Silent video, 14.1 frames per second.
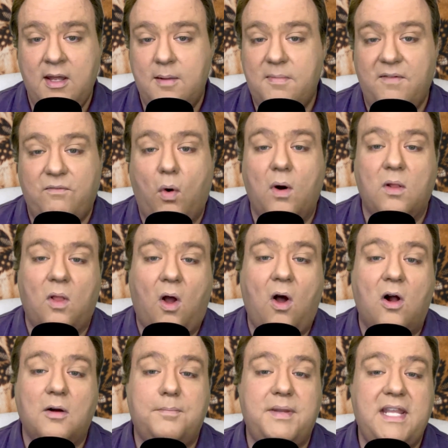Before
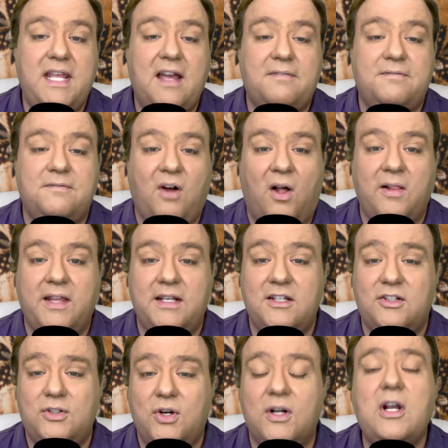long, P.F. Volland
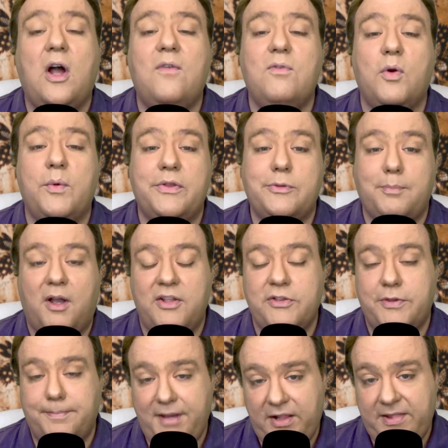took over
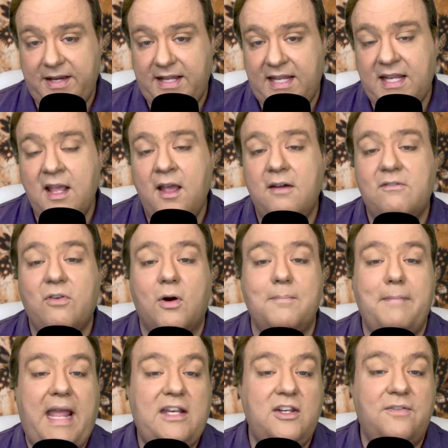responsibility for
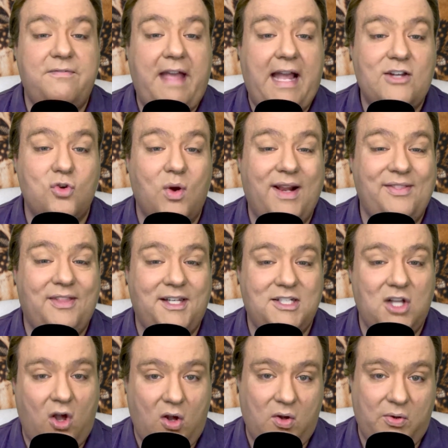manufacturing the
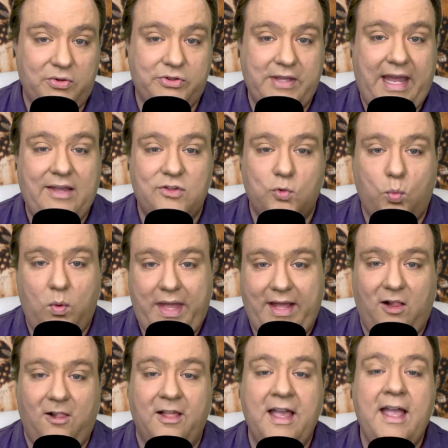dolls as
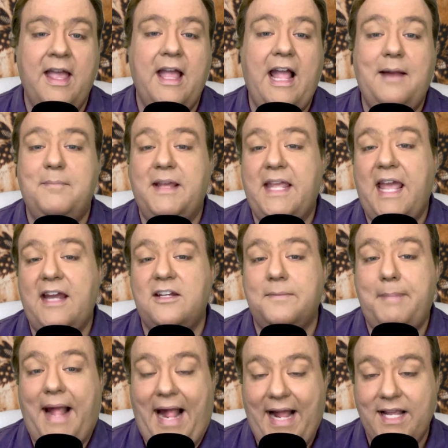well, and began to
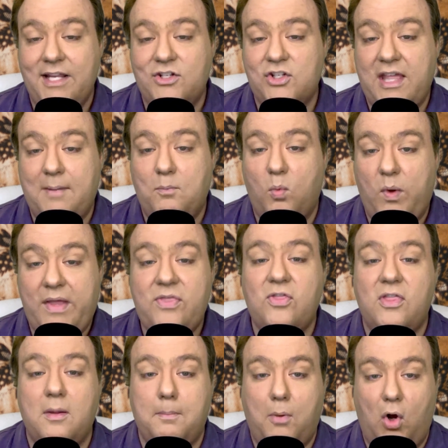package them with
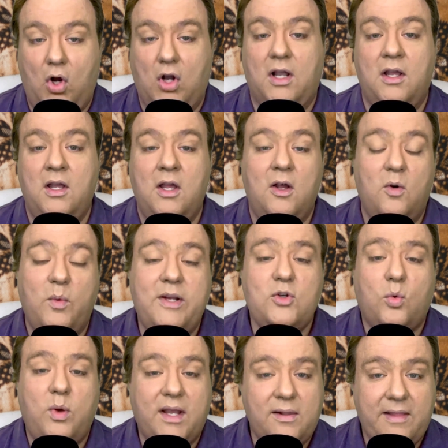the book, which
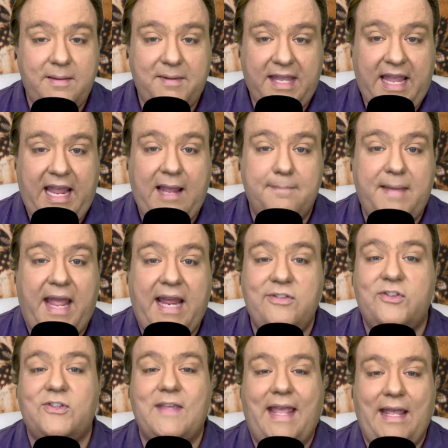quickly became a
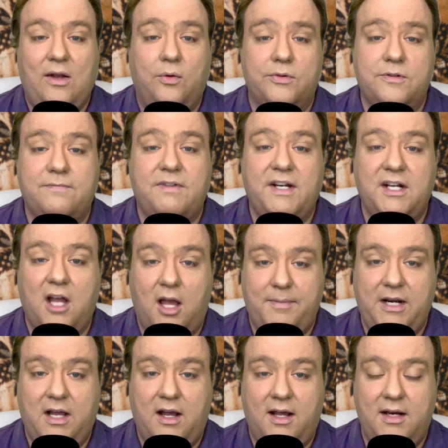sales
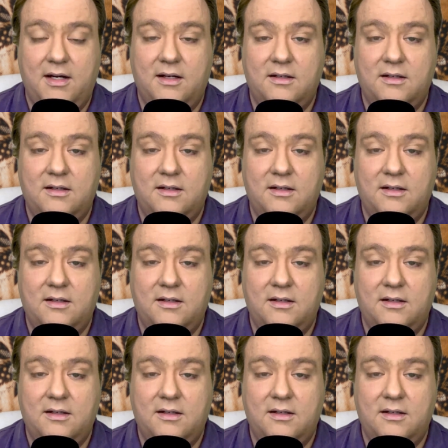phenomenon.